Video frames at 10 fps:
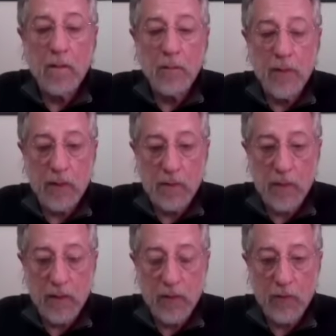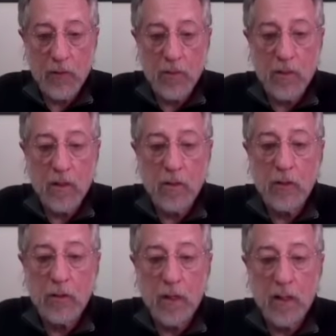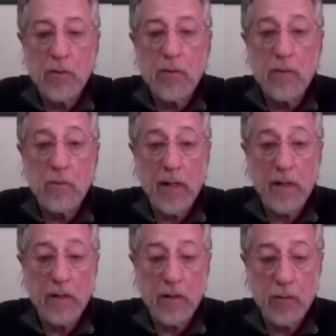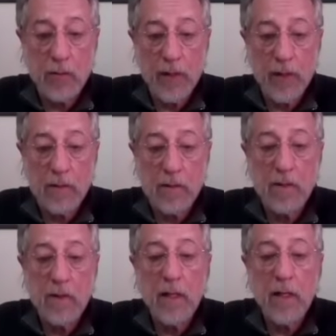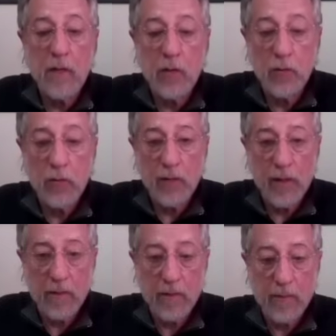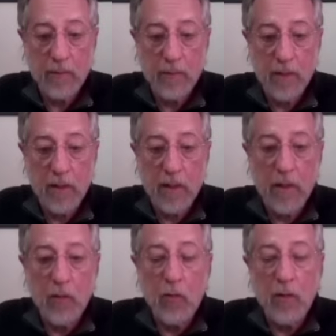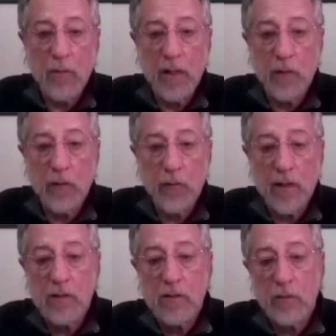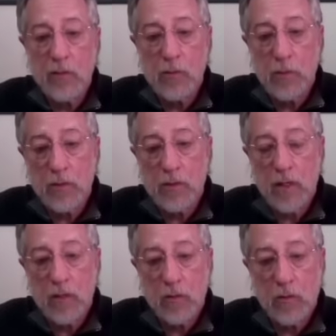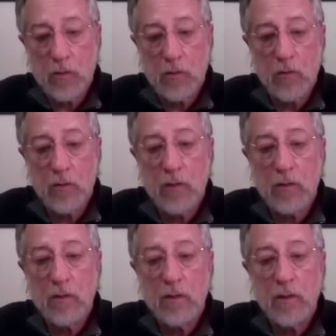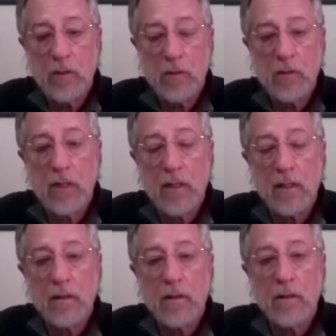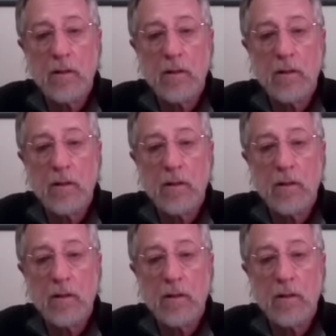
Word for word: because my nephew was there, she died with a smile on her face and no fear one of my good friends, the first person I told the story to, he was a doctor.